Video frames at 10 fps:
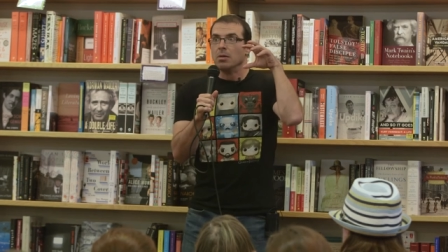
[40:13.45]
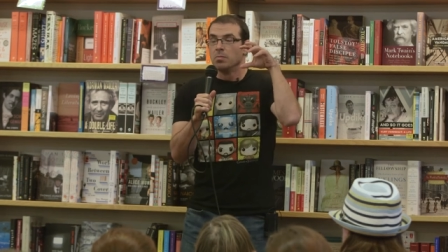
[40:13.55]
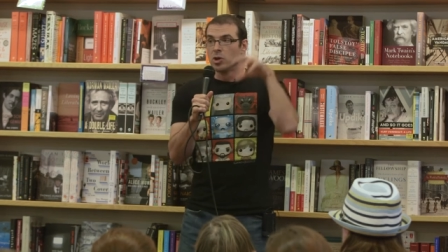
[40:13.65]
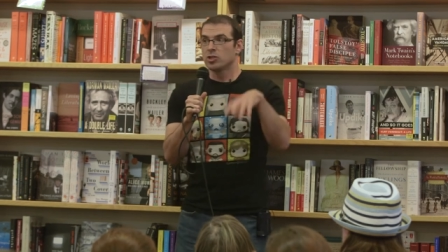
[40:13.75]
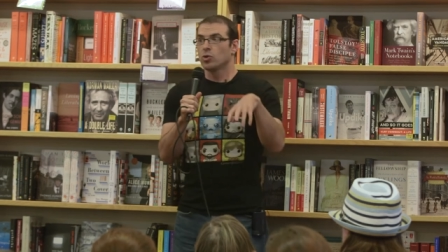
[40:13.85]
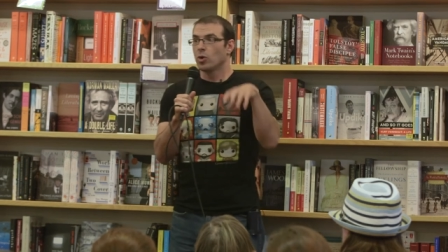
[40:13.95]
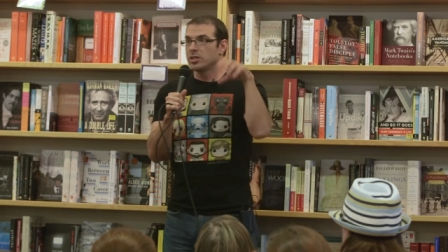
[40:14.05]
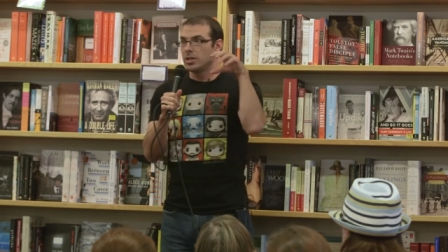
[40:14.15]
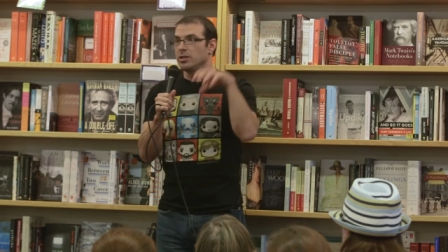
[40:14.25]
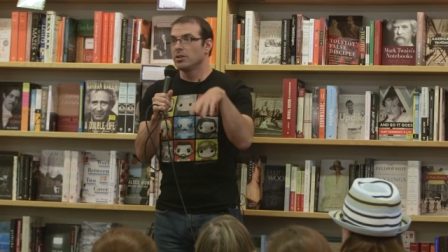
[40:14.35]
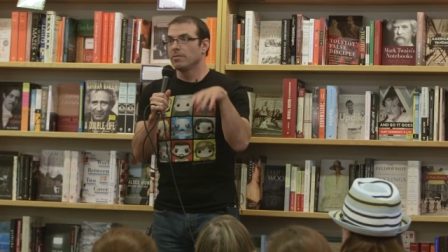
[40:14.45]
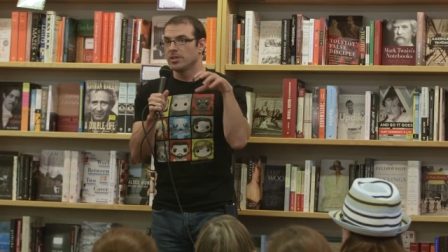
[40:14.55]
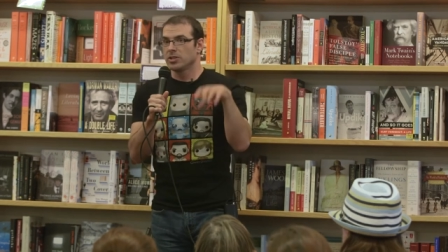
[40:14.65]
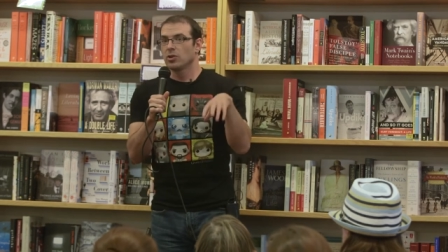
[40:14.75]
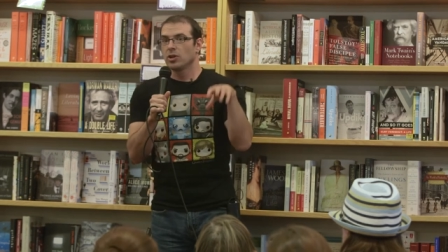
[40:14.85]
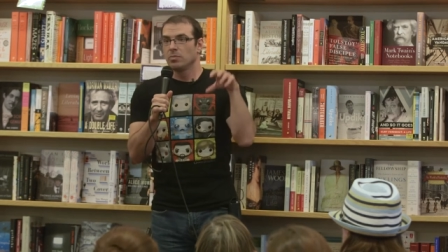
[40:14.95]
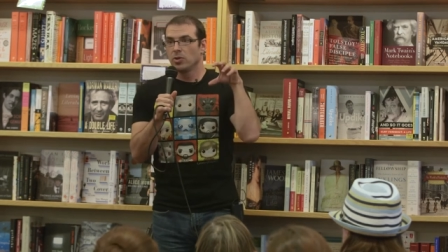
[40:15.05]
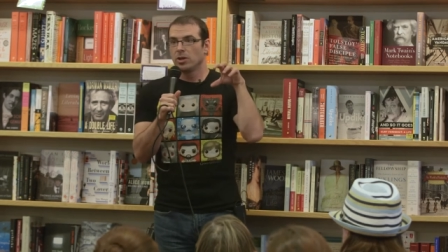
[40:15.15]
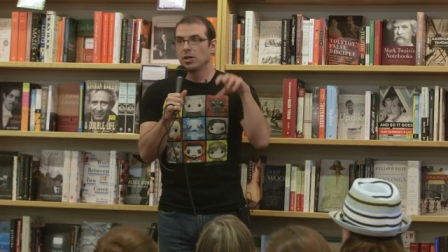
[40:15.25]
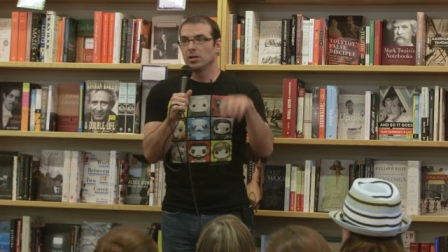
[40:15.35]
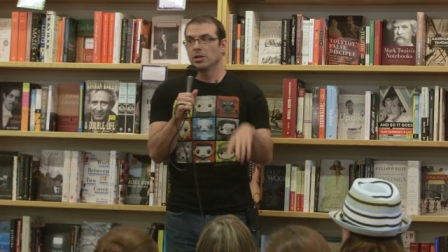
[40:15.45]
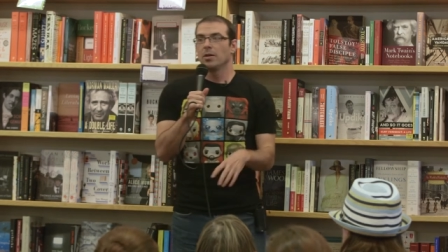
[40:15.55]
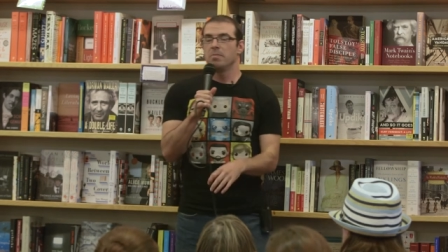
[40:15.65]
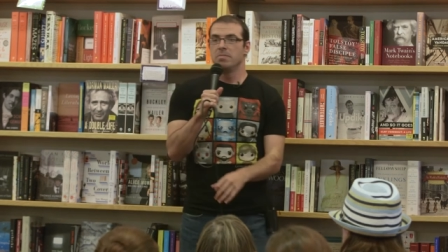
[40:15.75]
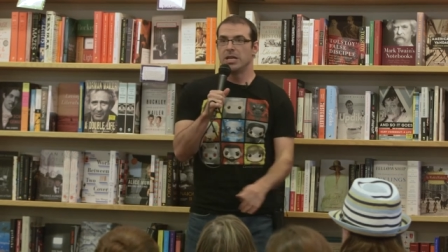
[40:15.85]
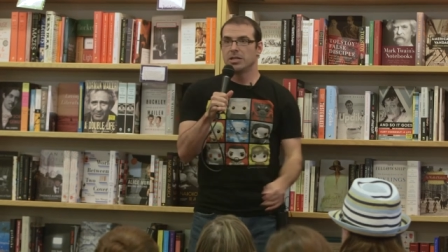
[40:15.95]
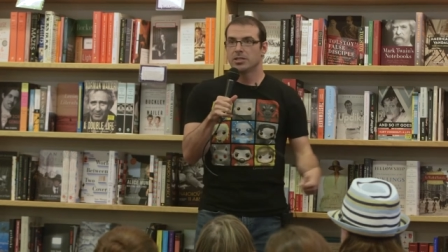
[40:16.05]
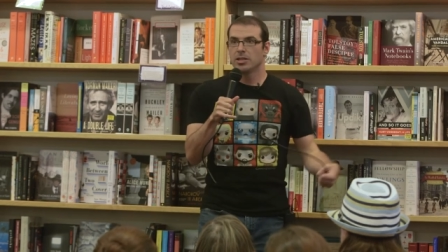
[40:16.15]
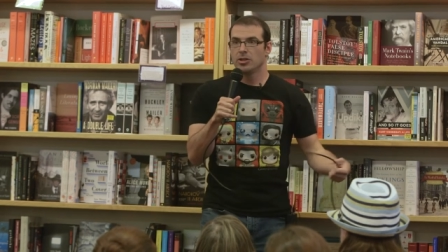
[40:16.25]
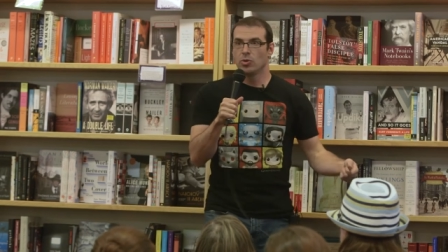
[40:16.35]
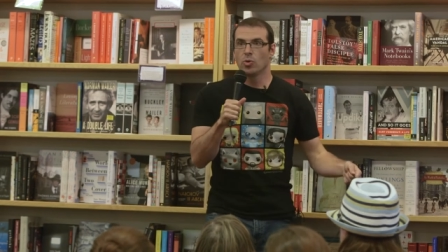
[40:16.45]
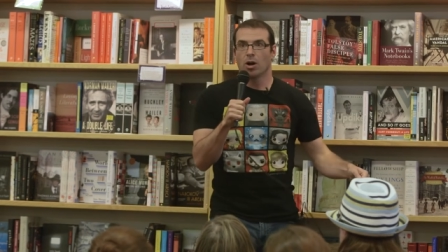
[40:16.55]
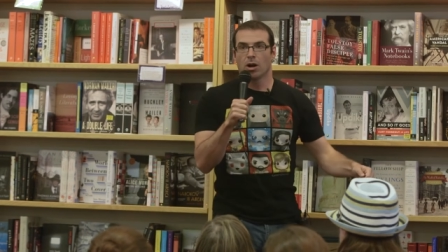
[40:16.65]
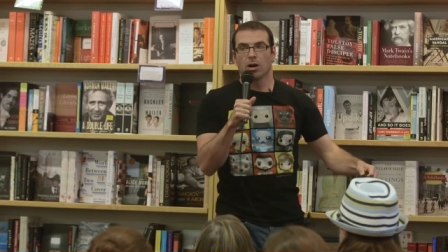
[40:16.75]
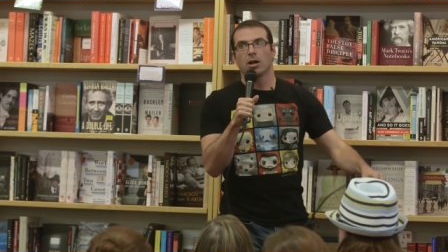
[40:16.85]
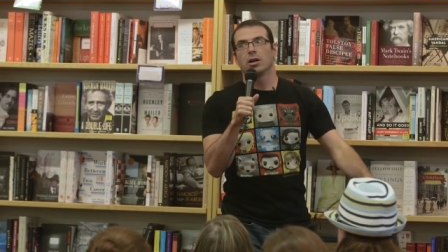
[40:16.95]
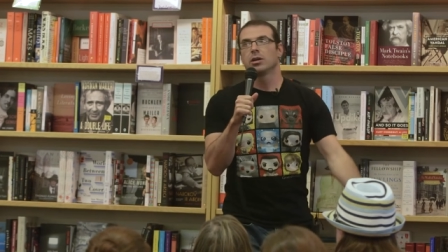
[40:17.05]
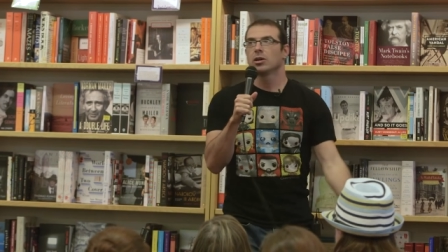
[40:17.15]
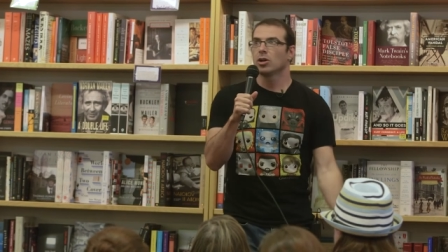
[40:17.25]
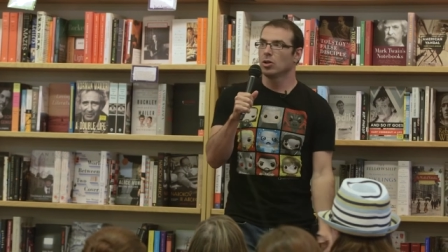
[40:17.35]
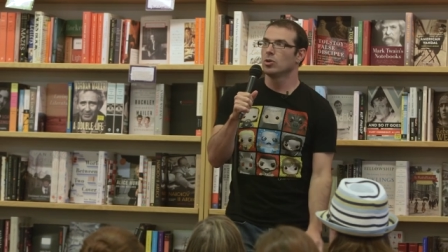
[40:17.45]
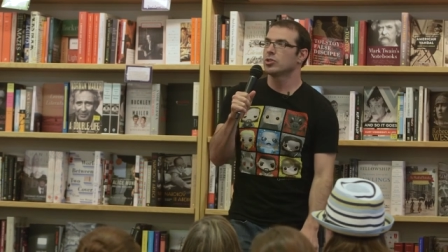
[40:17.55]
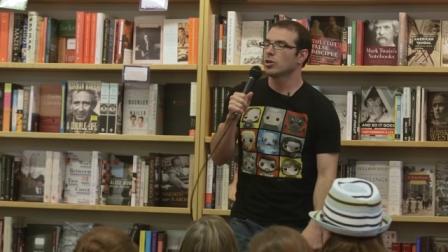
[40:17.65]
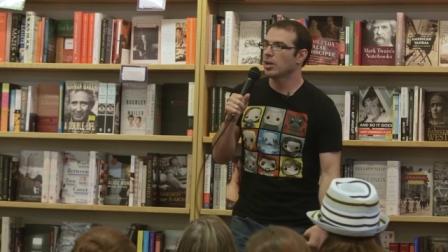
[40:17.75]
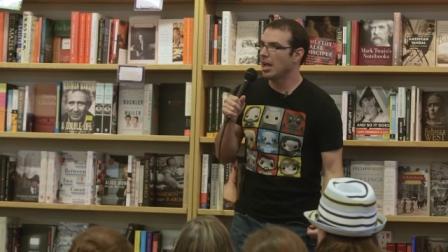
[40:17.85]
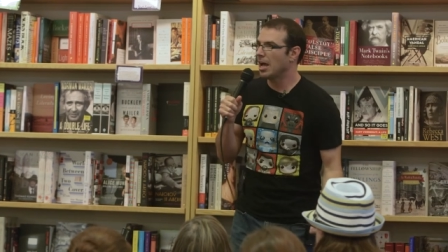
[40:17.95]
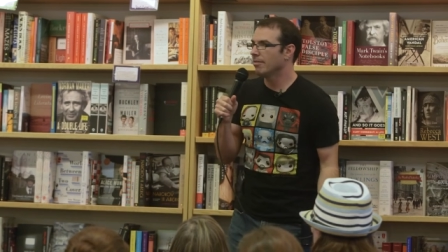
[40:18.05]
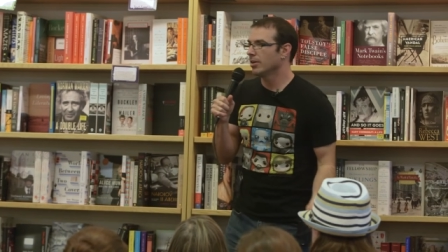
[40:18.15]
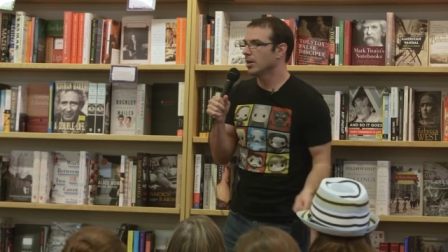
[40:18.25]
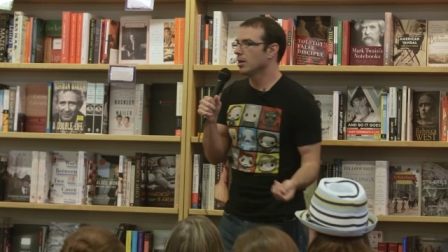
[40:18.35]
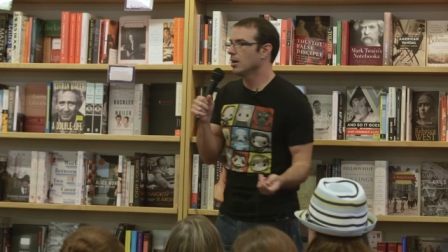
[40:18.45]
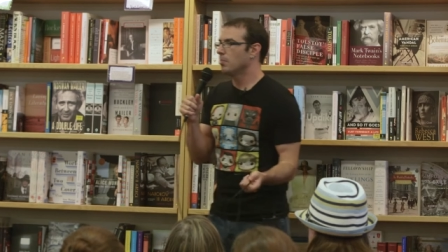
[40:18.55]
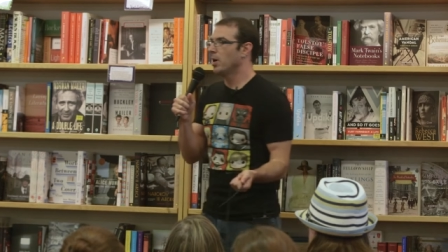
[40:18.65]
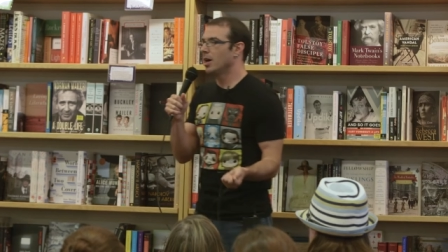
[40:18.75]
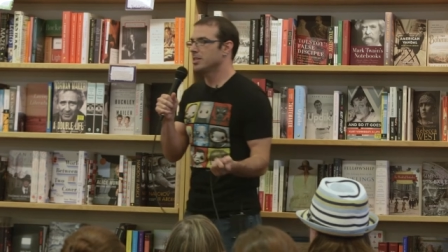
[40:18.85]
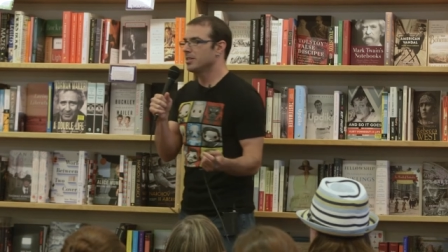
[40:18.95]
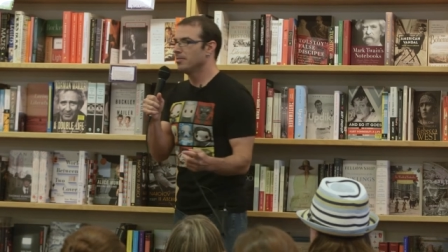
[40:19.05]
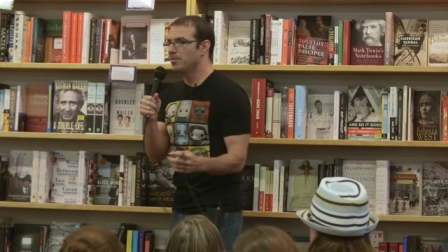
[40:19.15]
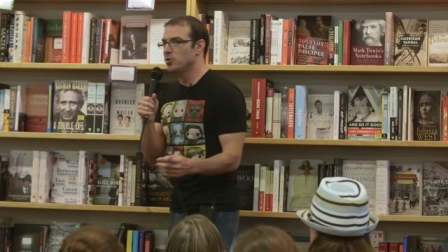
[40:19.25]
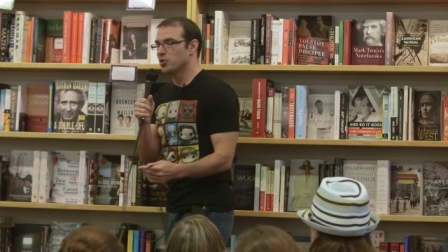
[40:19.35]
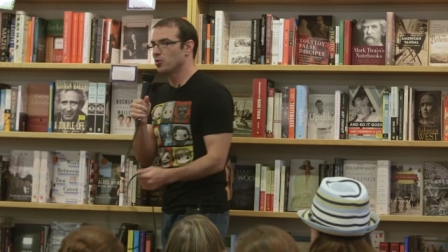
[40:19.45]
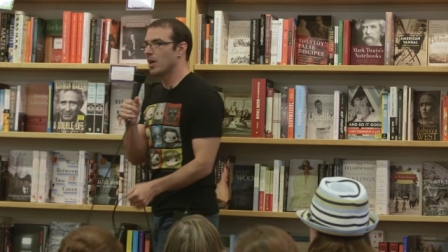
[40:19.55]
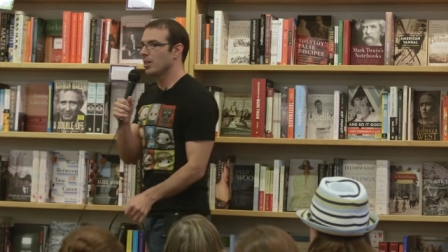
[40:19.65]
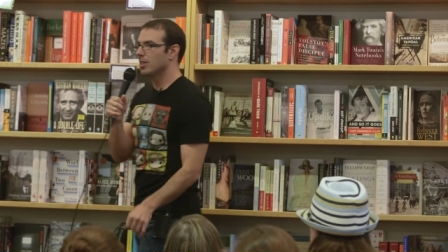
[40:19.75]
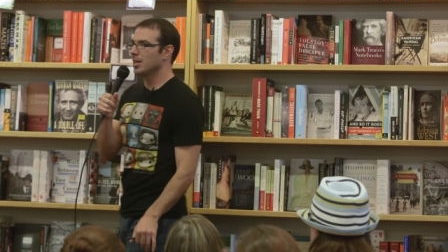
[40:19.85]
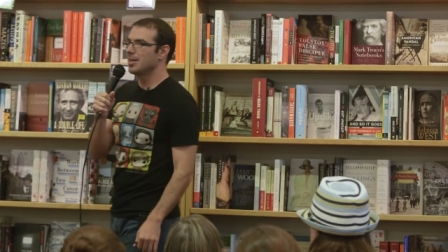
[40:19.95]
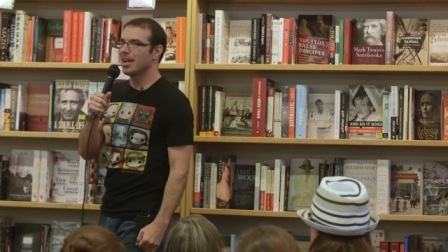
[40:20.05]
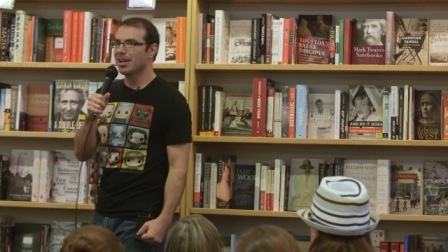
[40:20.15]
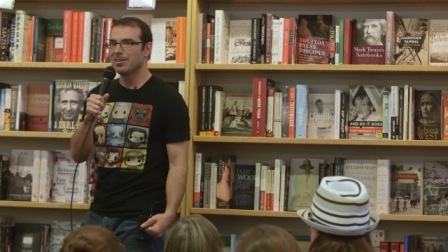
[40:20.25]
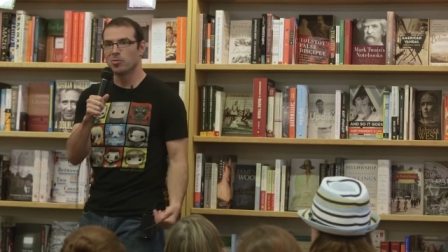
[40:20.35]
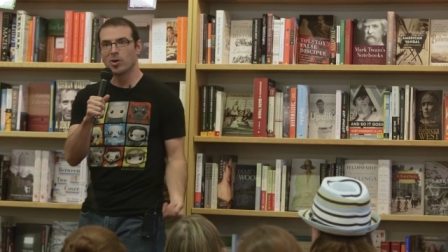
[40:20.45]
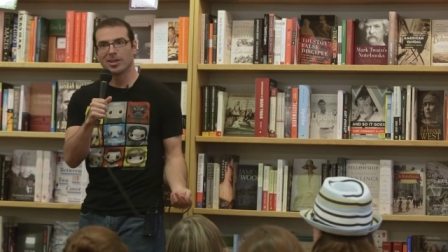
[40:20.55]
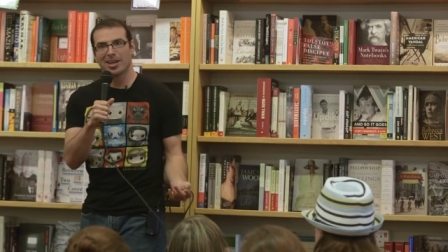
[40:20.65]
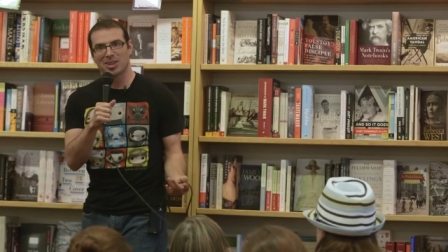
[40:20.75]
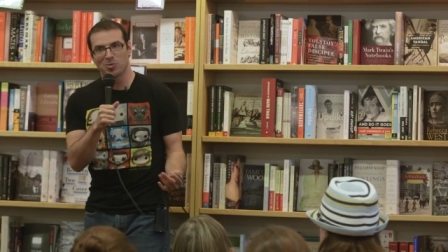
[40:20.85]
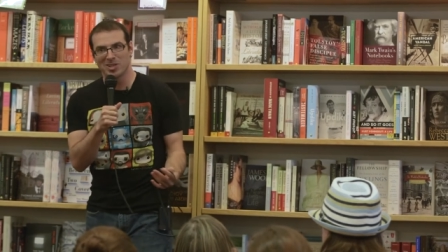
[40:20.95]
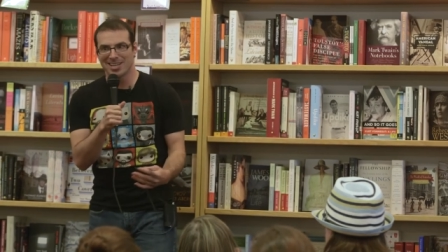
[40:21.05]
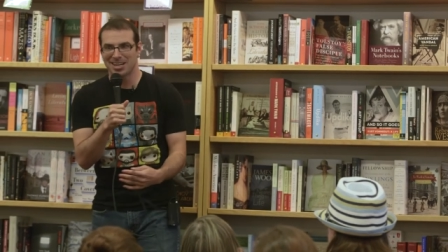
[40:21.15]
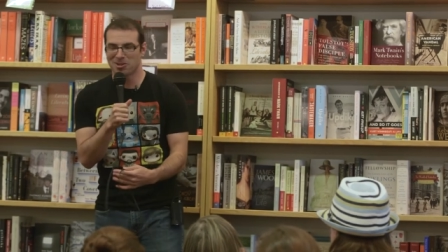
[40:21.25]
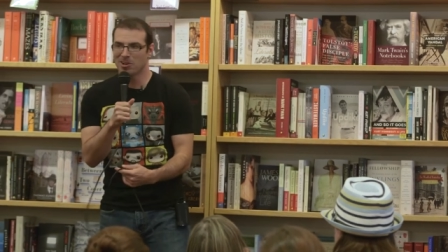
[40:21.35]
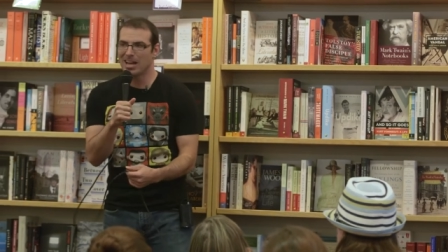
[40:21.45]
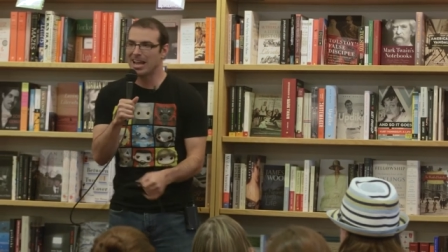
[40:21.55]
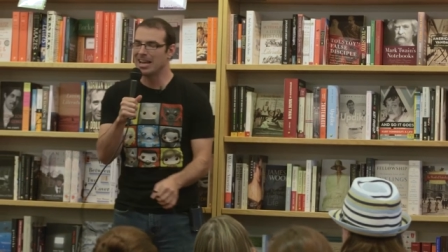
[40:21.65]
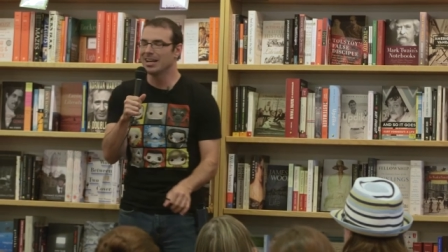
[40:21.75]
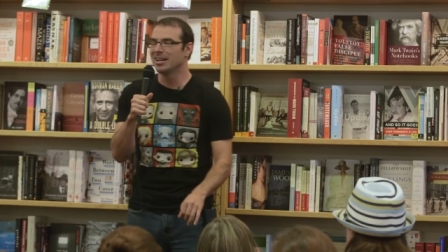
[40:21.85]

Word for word: bookstores in your physical community means that you are closer to having a positive future rather than a negative one like the ones I create.